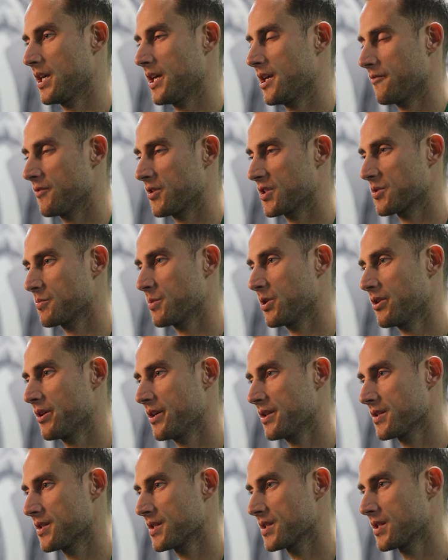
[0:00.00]
I have
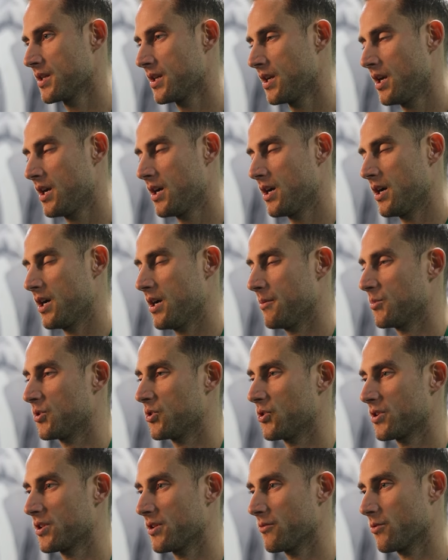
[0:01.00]
experience. I'm
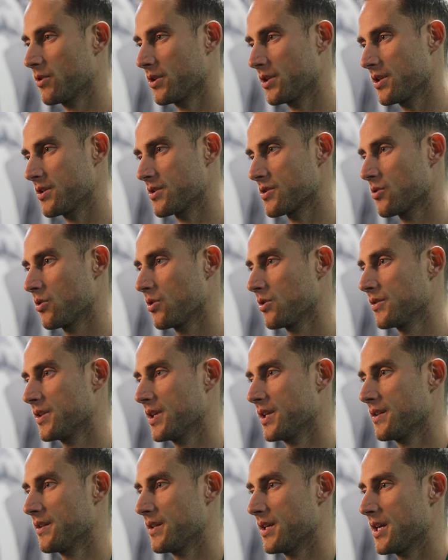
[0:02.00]
31 years old
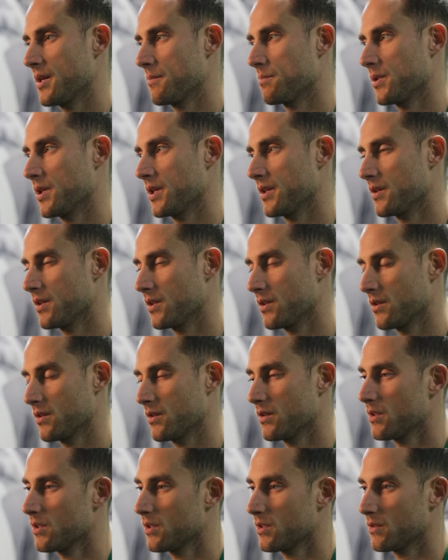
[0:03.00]
and I played
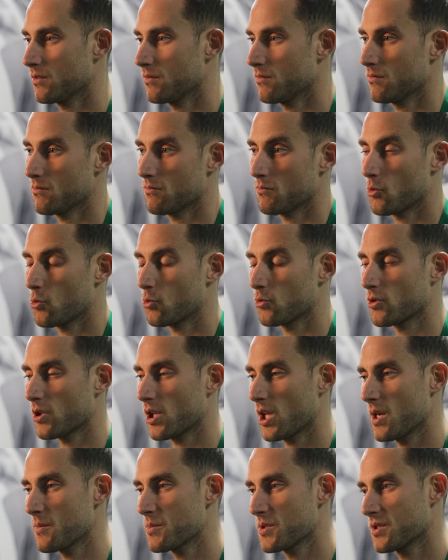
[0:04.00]
in good
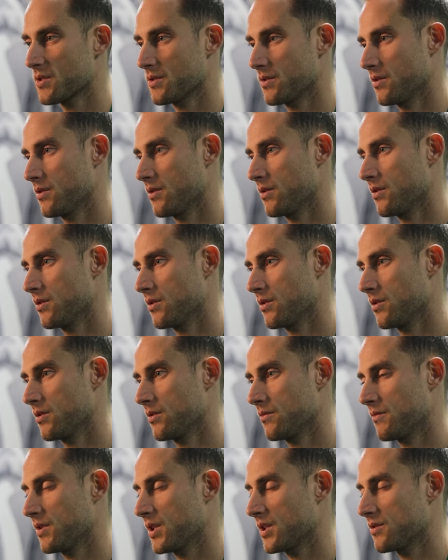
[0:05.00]
clubs,
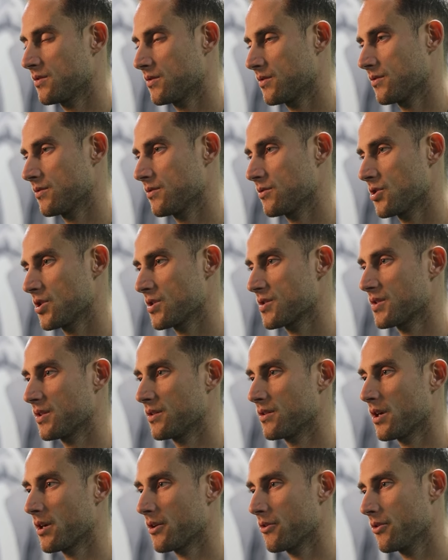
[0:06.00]
not just
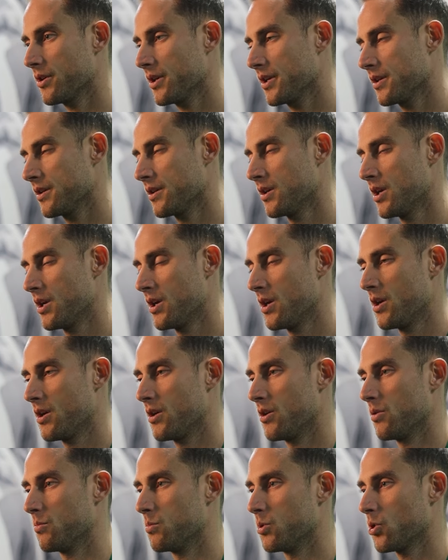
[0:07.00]
in Hungary,
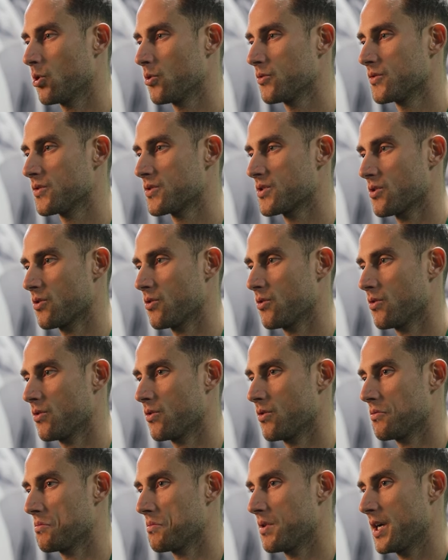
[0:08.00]
abroad.
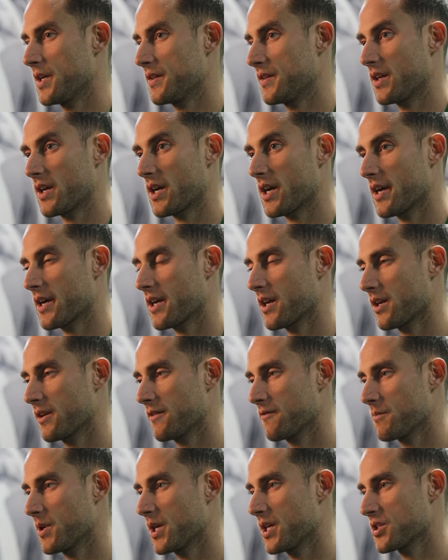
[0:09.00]
So I think I can
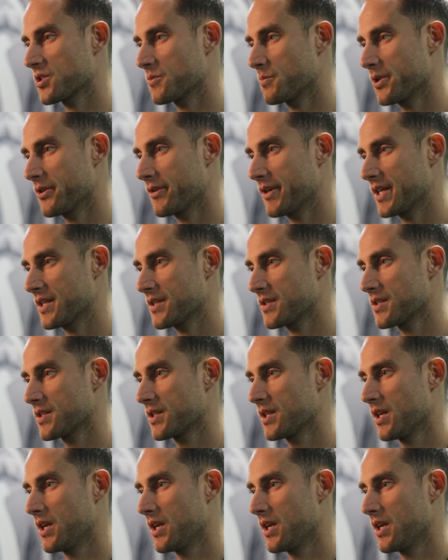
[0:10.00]
give my experience.